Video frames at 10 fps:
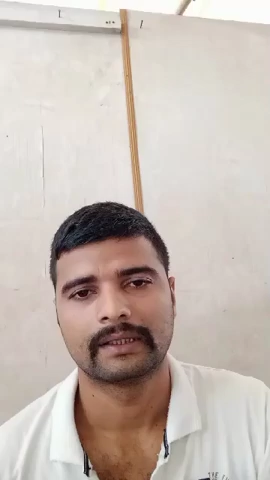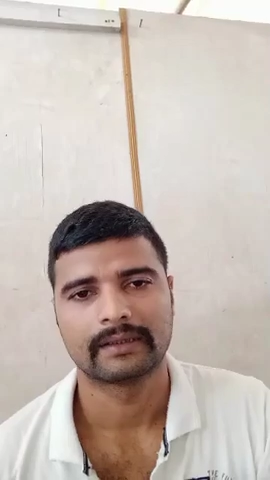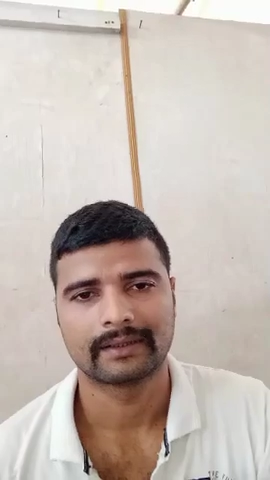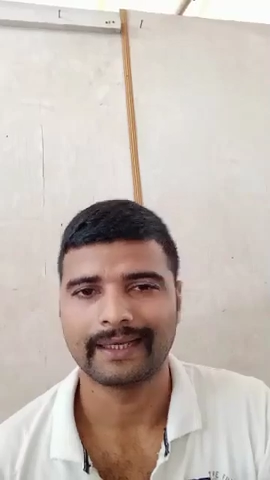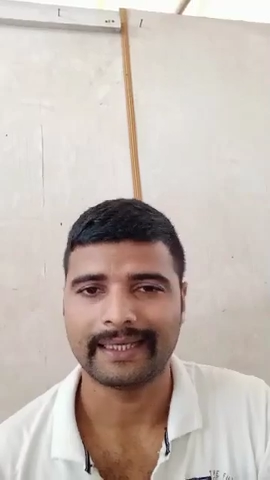
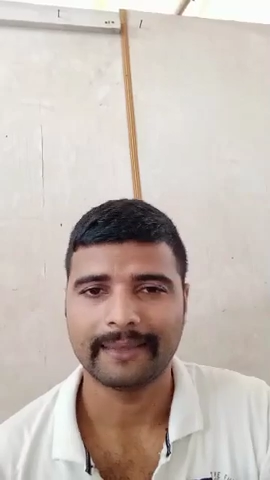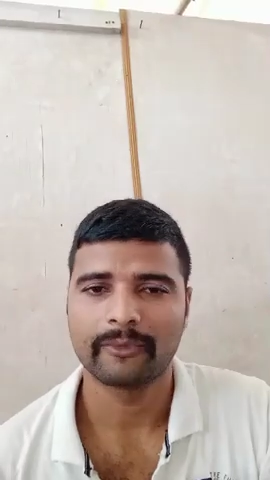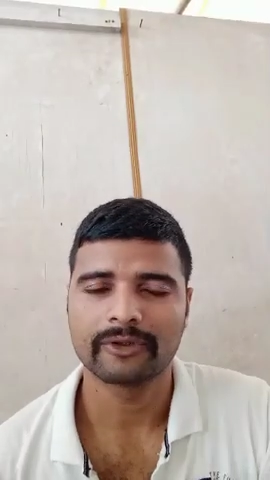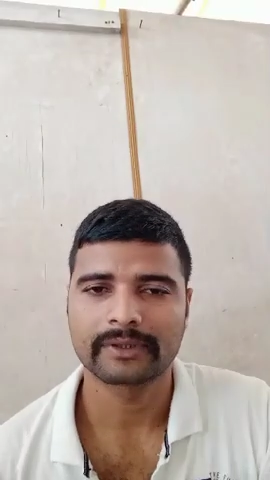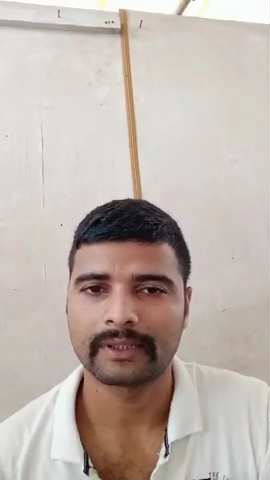The
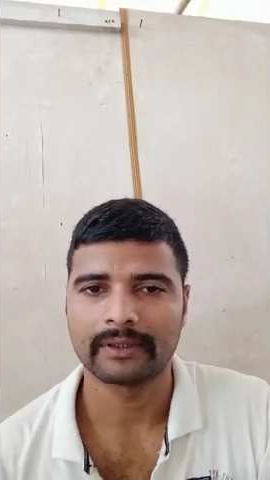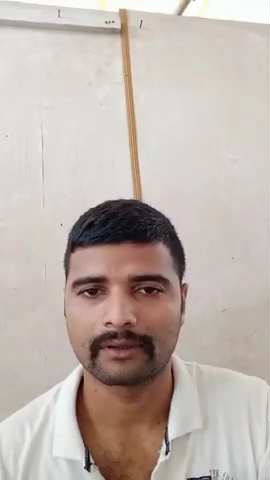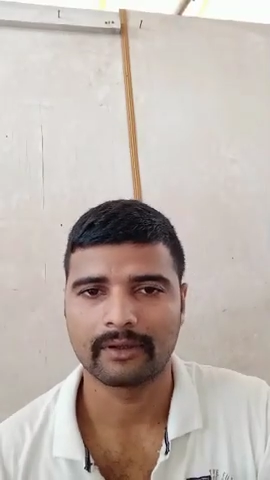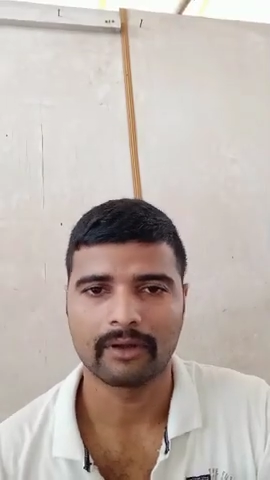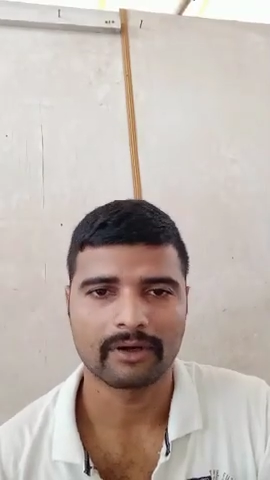emotion,
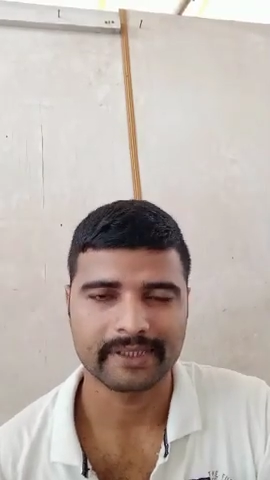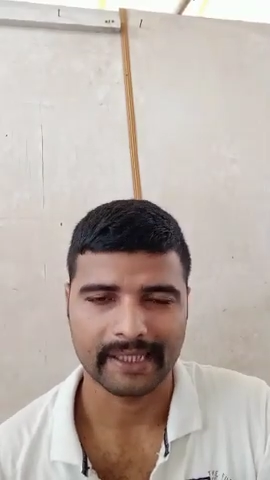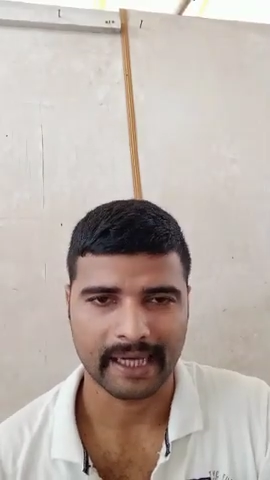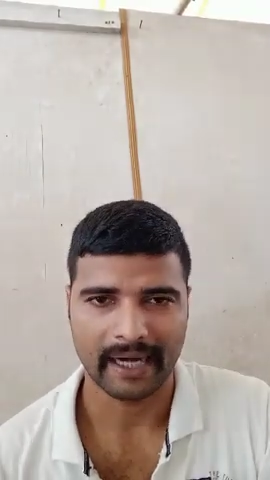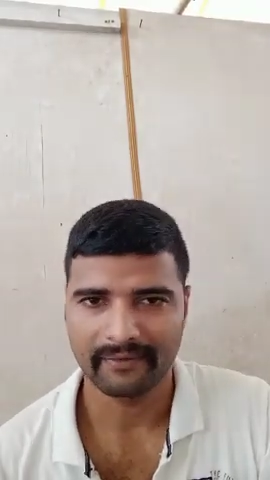
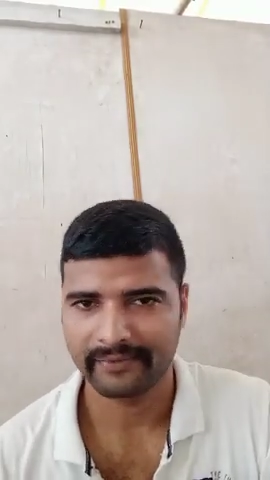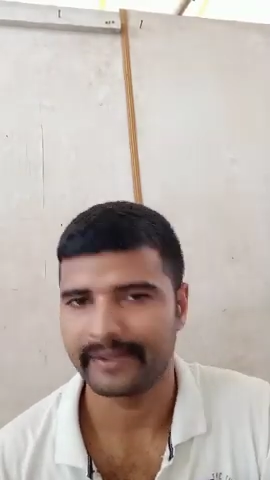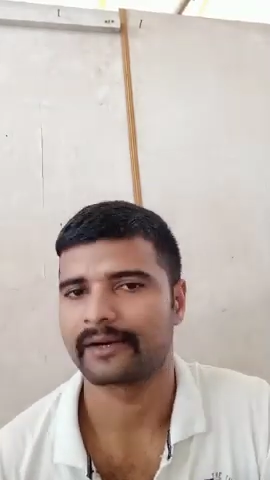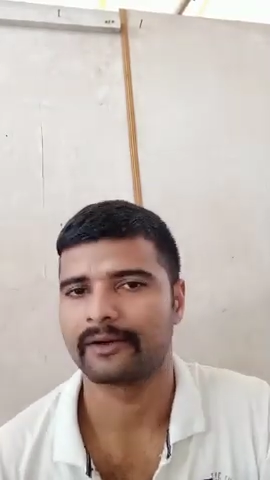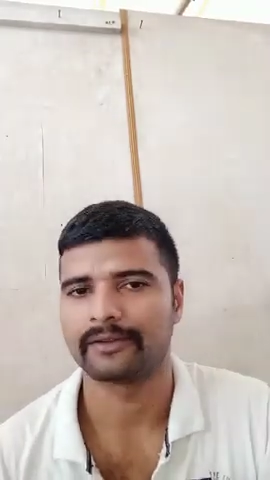logic, and
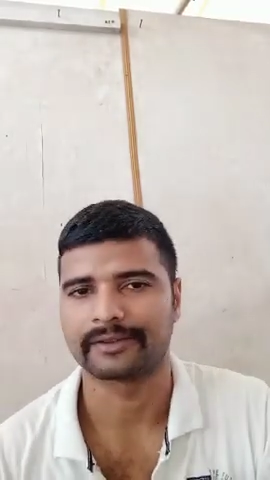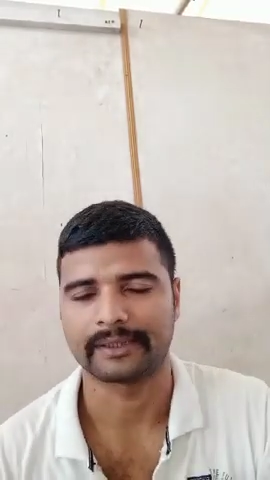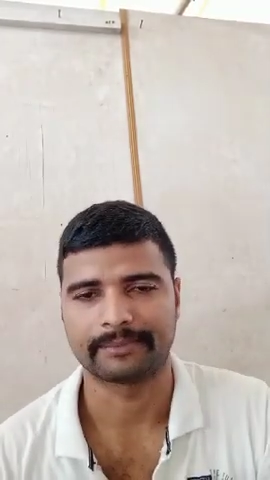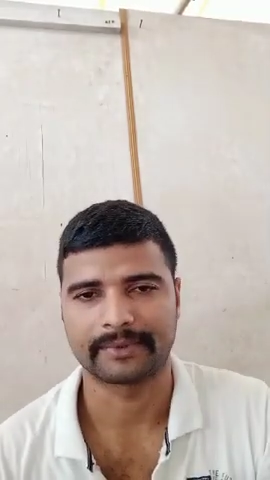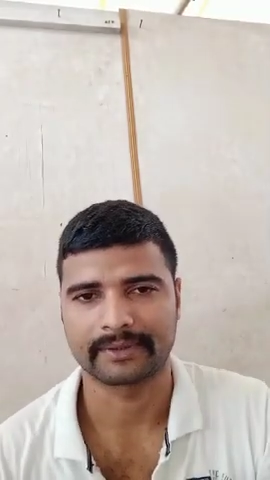fear
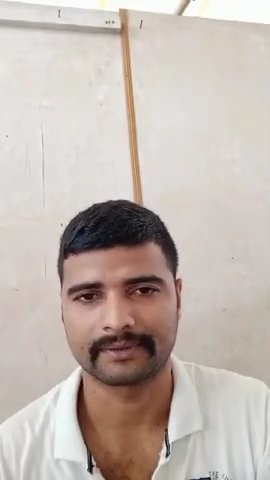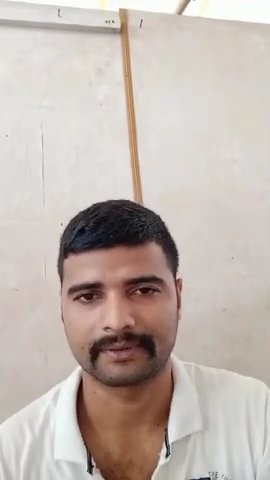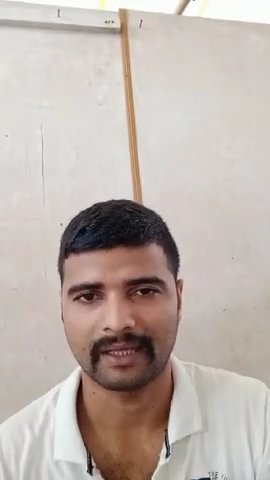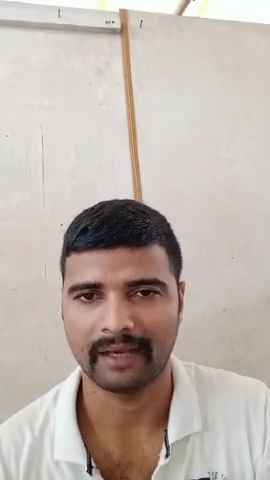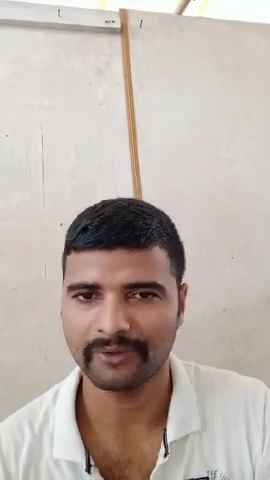concept.
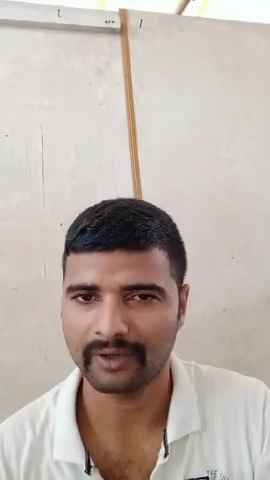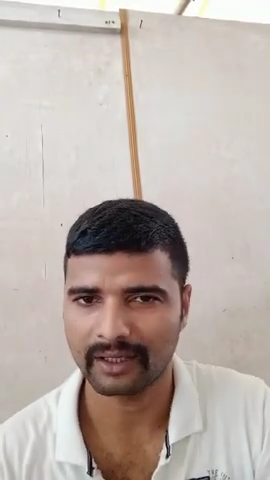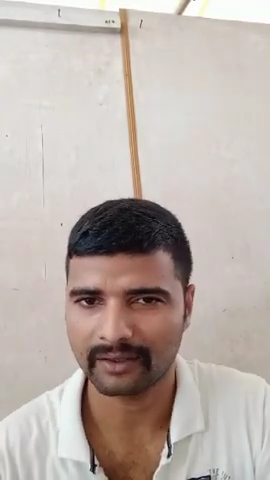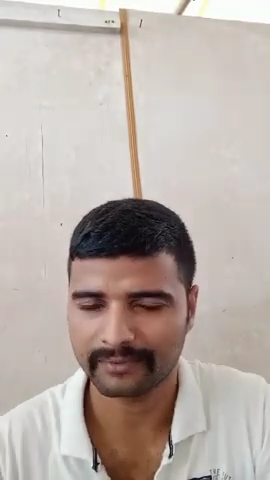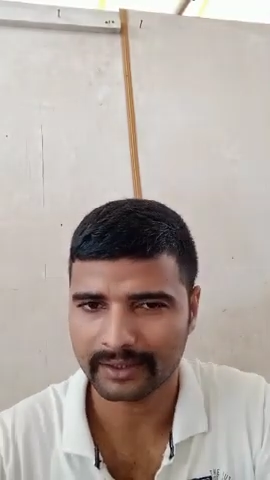Have you
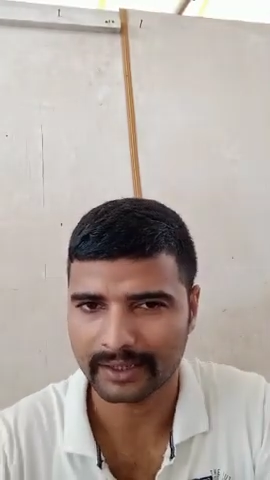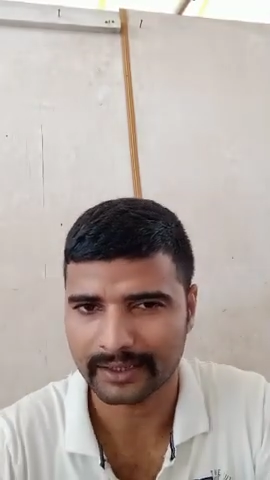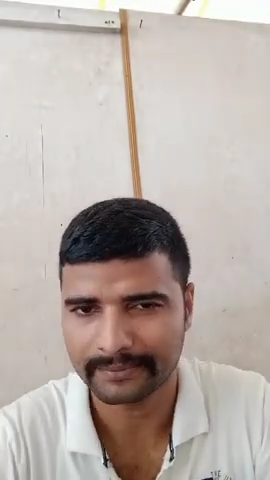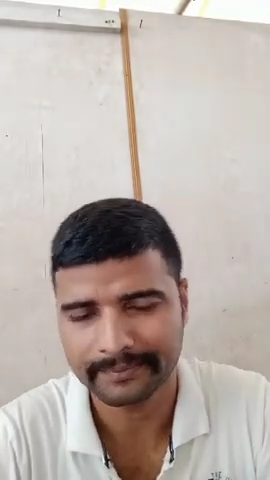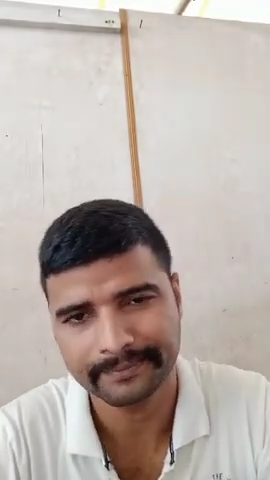heard of the
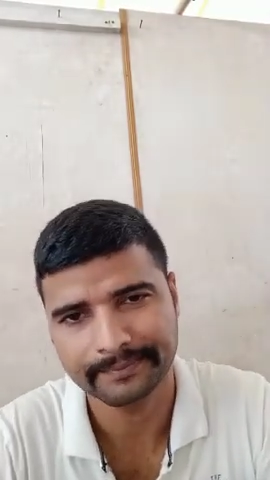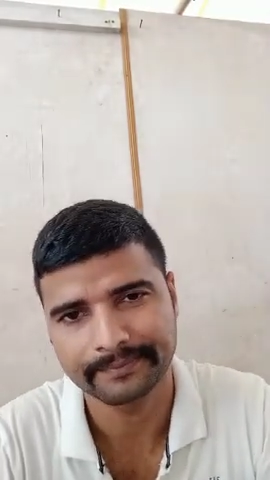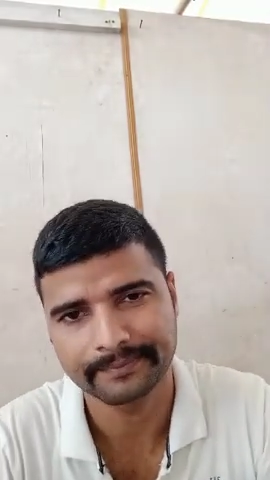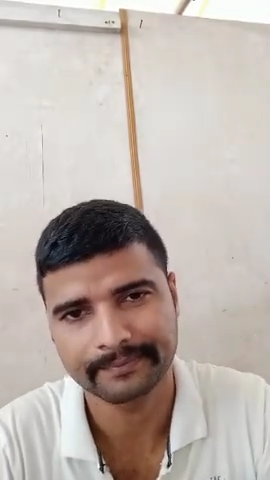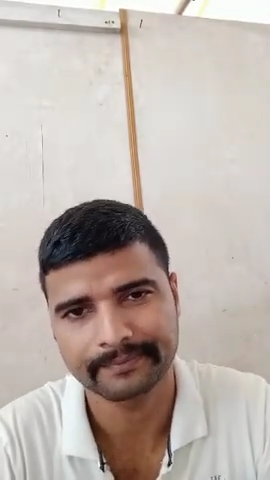term?
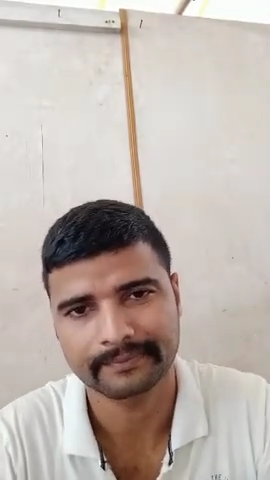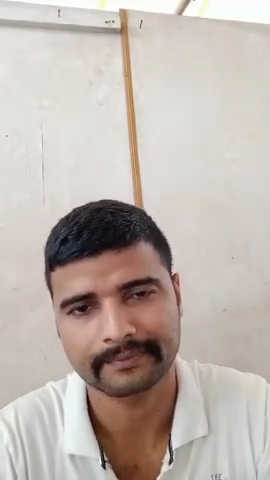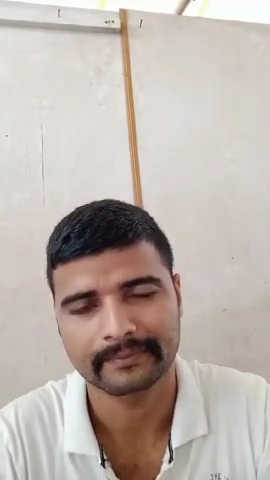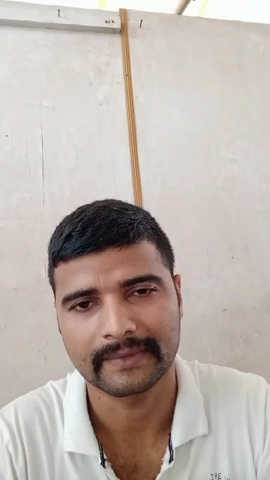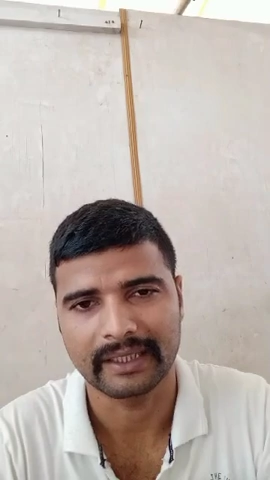
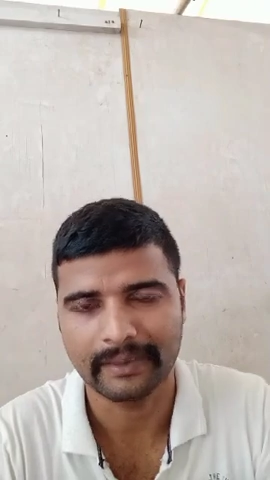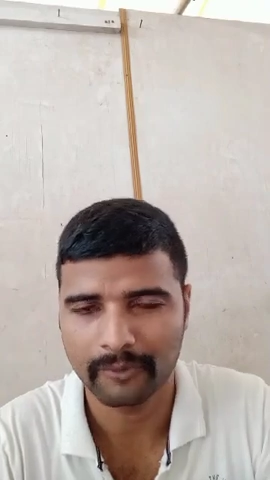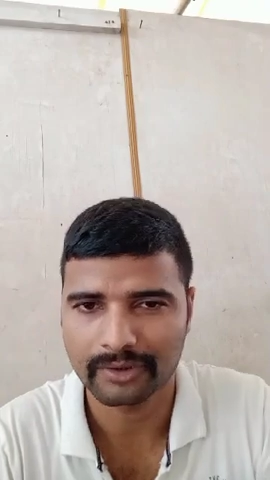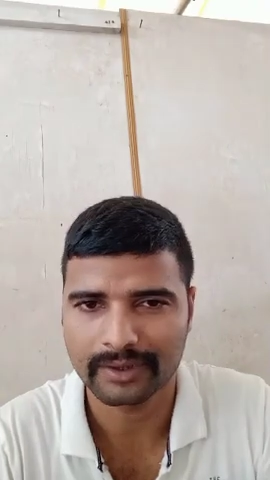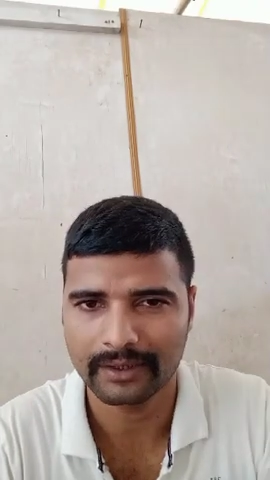
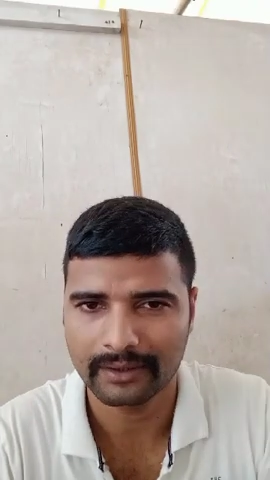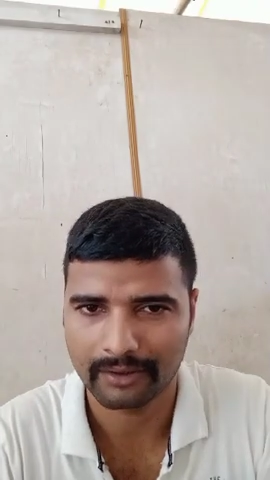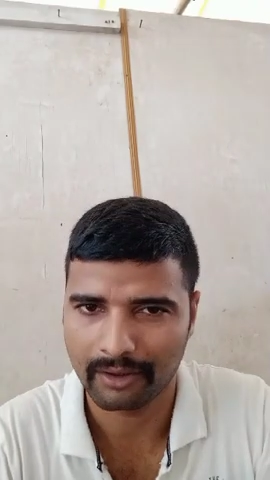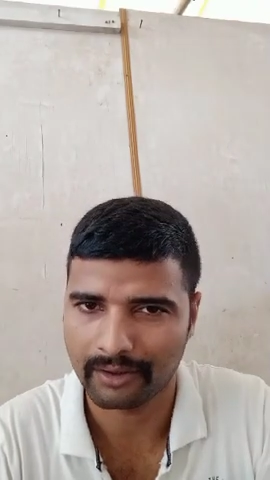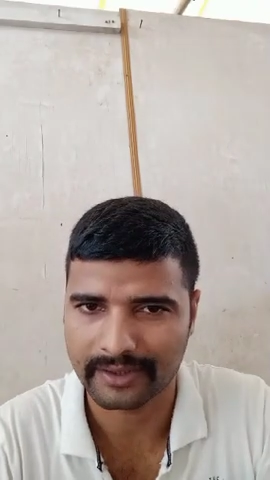Emotion,
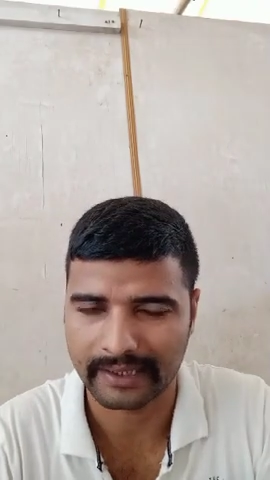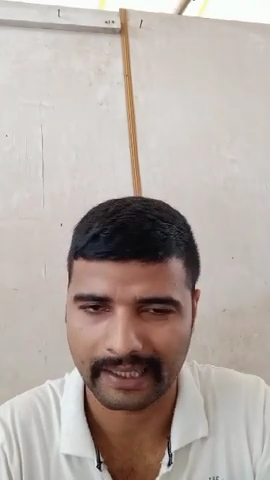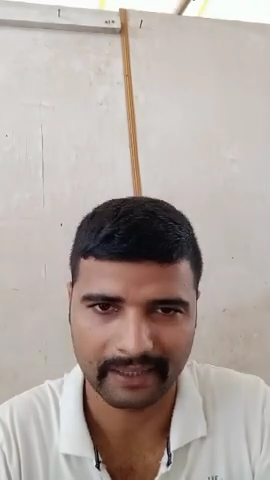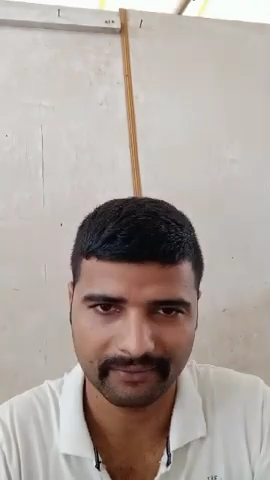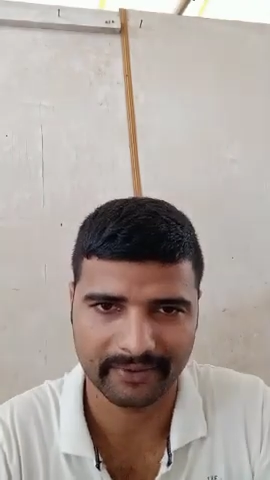logic,
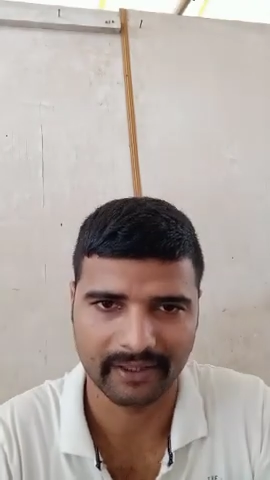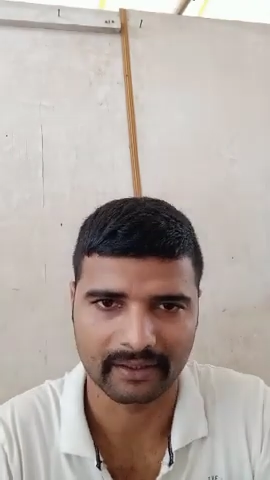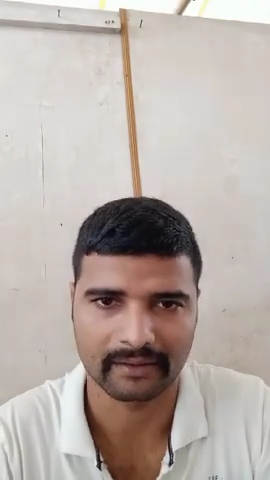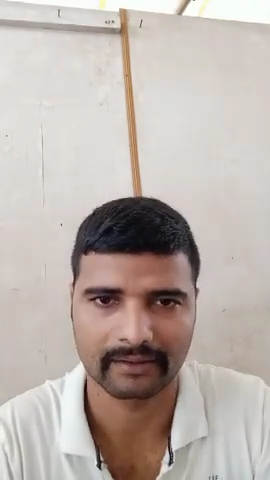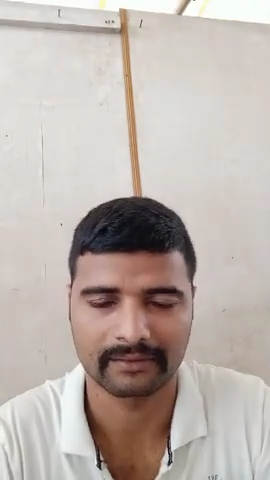and fear.